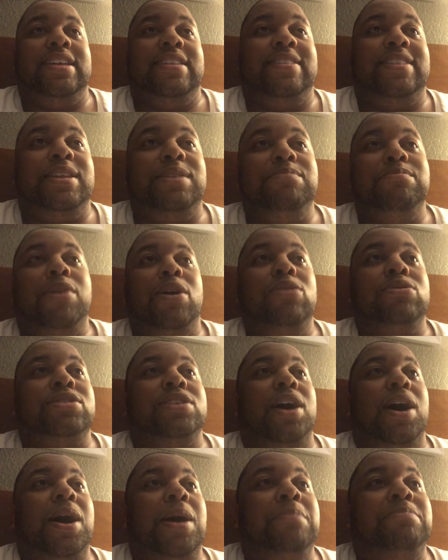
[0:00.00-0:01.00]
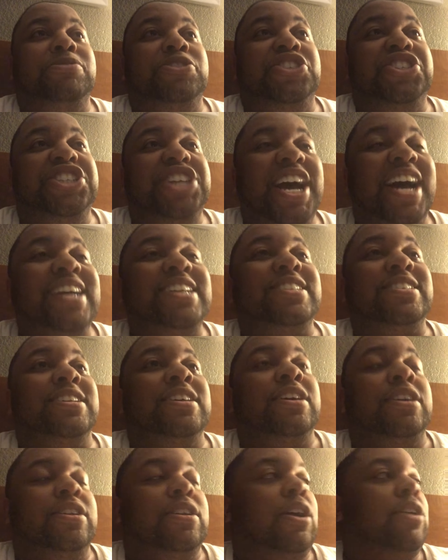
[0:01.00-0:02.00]
the most object
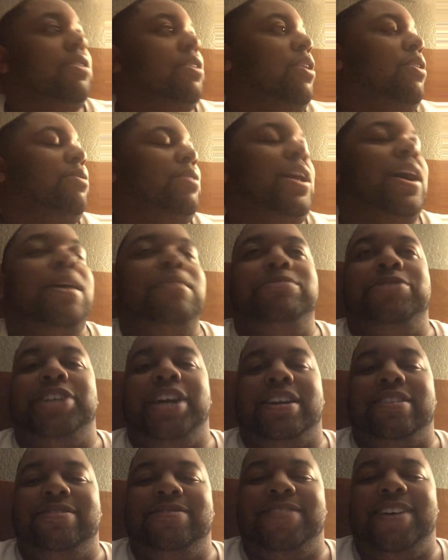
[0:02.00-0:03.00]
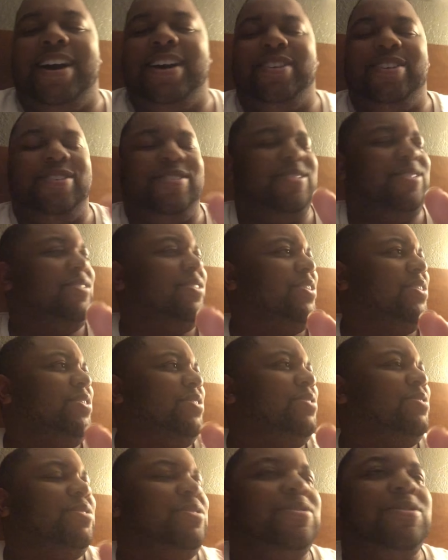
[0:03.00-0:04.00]
or no, not objectified. No, no.
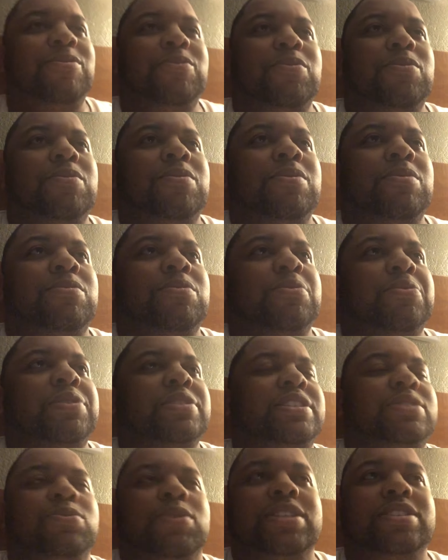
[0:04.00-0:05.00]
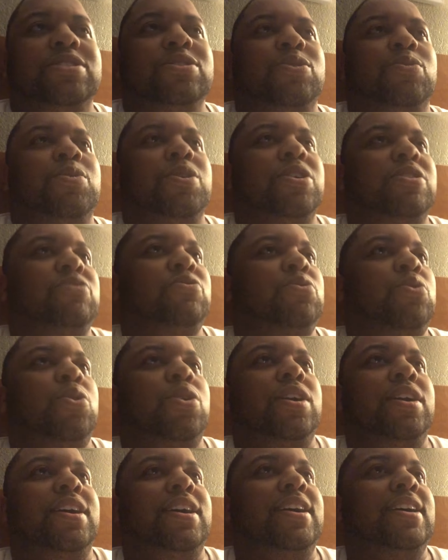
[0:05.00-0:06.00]
Uh, what's what's the word
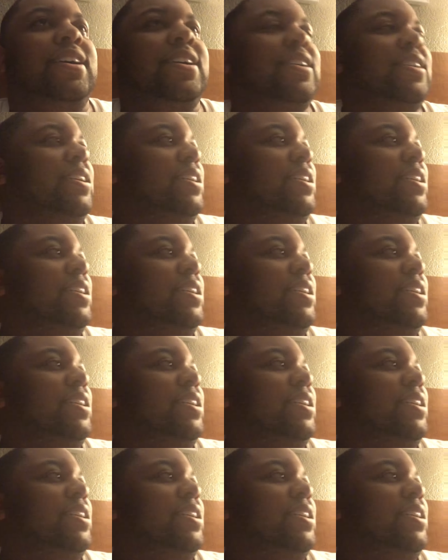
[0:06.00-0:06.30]
for it? Uh,